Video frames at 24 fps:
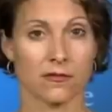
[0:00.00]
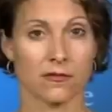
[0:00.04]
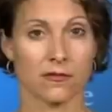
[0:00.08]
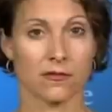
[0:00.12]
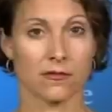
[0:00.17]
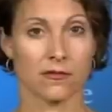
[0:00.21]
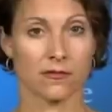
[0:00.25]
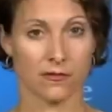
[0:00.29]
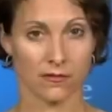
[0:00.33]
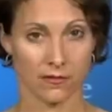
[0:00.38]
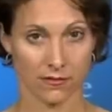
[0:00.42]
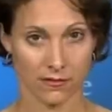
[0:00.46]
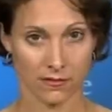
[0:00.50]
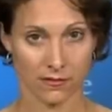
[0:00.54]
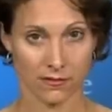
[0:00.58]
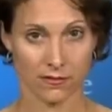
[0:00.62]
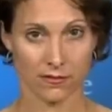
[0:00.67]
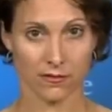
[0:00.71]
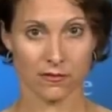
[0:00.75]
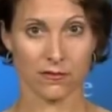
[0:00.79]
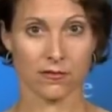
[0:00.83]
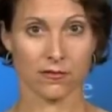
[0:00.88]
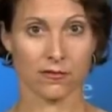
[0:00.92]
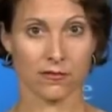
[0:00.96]

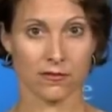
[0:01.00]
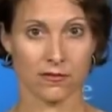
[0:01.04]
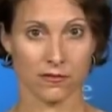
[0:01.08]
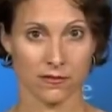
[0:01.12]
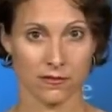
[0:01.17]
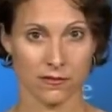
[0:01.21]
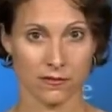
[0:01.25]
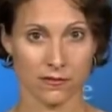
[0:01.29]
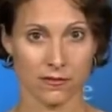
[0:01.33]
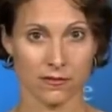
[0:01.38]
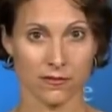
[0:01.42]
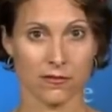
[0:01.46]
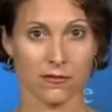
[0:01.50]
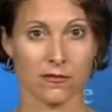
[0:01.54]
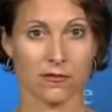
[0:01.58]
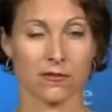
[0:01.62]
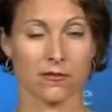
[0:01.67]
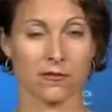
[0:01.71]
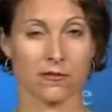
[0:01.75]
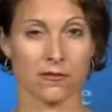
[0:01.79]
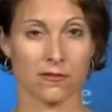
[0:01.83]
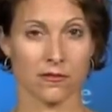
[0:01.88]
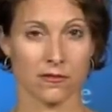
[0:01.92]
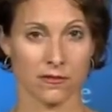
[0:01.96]

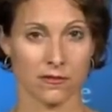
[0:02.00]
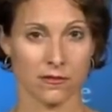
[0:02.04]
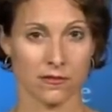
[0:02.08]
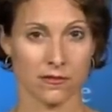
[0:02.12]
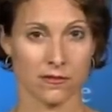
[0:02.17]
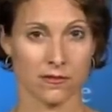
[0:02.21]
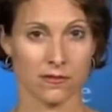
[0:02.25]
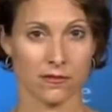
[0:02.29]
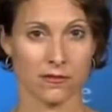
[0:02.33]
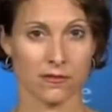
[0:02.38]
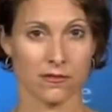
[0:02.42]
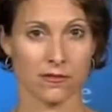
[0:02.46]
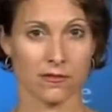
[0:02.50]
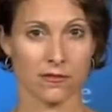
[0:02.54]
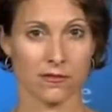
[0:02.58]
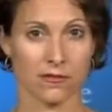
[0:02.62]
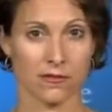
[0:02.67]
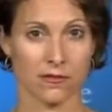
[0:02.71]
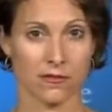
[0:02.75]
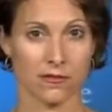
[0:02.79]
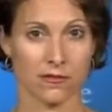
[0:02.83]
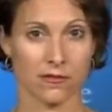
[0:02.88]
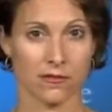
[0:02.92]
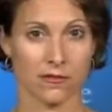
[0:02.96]

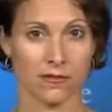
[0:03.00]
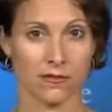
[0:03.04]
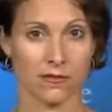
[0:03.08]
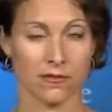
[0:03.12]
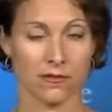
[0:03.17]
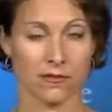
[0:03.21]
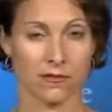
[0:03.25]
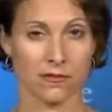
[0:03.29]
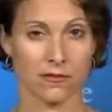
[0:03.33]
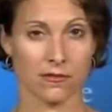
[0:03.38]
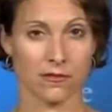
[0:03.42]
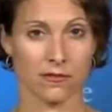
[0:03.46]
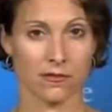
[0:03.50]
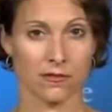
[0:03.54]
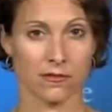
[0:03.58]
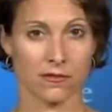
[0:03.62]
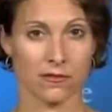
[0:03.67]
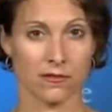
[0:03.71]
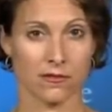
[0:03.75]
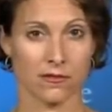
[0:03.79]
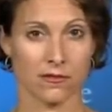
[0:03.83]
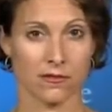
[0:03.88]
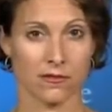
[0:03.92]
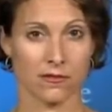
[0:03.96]

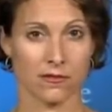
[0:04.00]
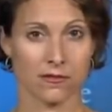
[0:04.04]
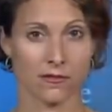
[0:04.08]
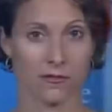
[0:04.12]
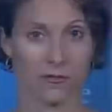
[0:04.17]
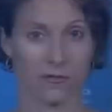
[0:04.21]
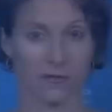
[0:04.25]
The person shown says nothing.